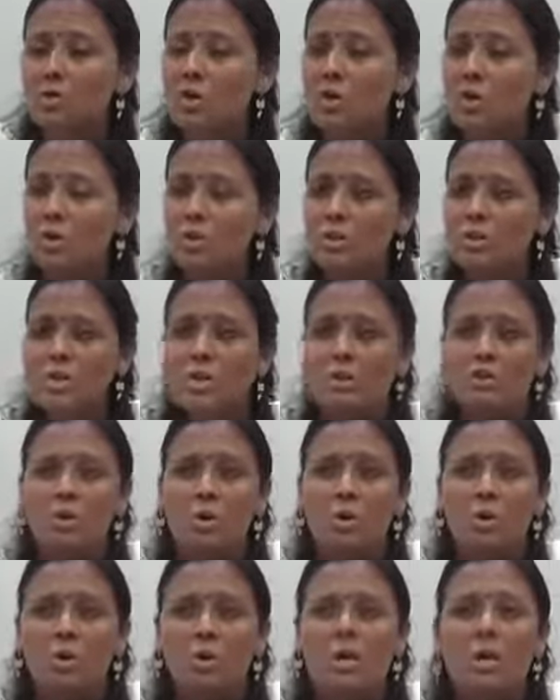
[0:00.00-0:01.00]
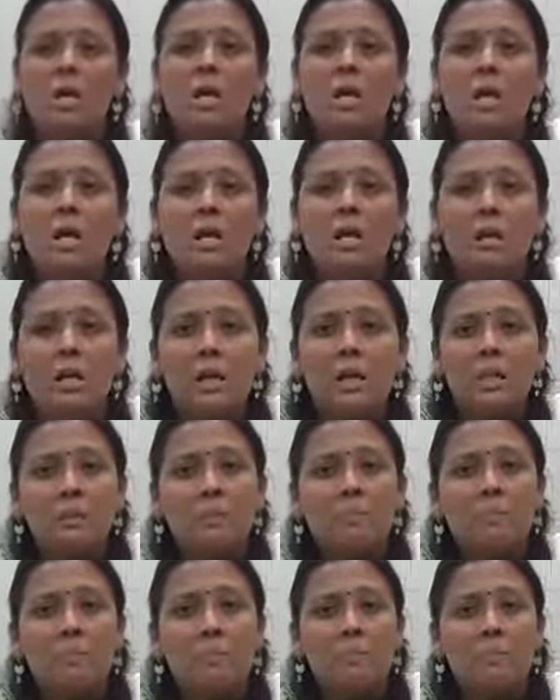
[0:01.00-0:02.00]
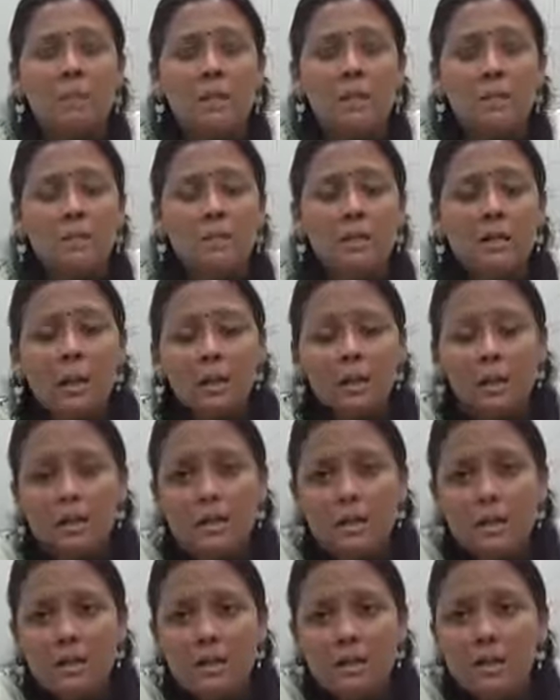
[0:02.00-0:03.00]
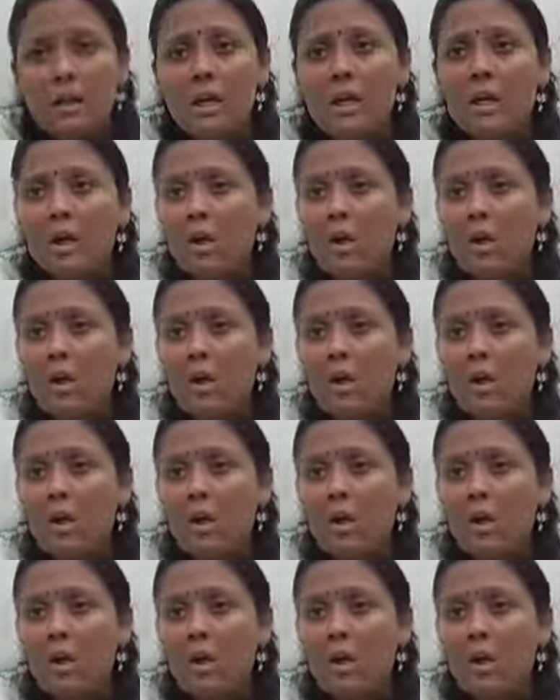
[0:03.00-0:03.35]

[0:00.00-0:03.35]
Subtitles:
or it has got a relatively better R&D,